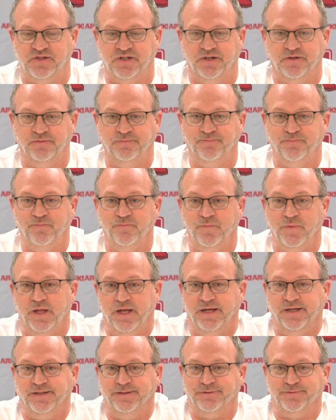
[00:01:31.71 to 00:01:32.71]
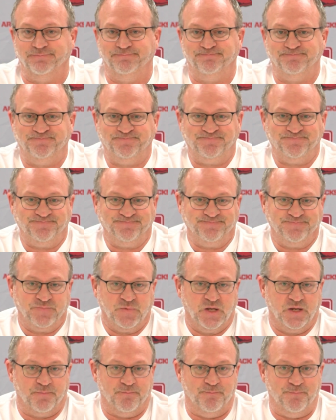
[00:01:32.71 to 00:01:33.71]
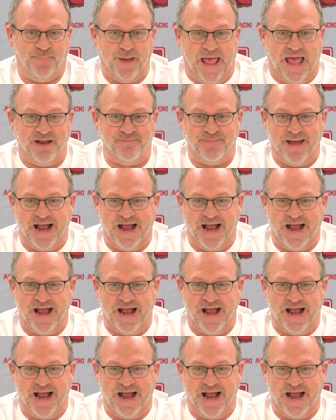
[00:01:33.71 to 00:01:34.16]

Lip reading: So bad